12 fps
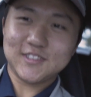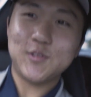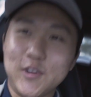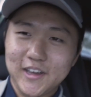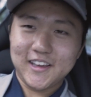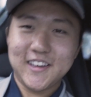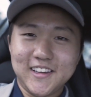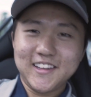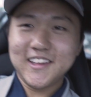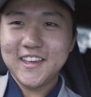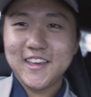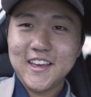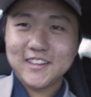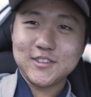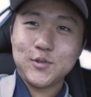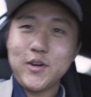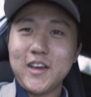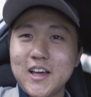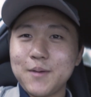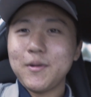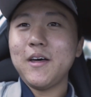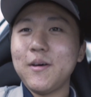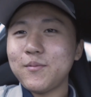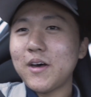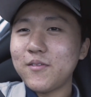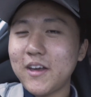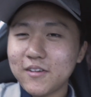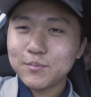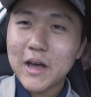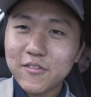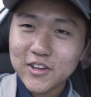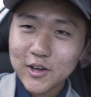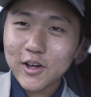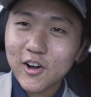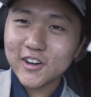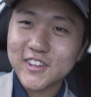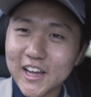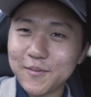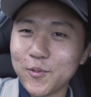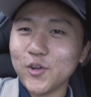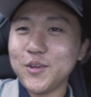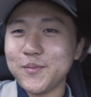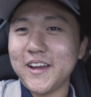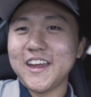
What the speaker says: quick. It's quick. I'm having a hard time holding my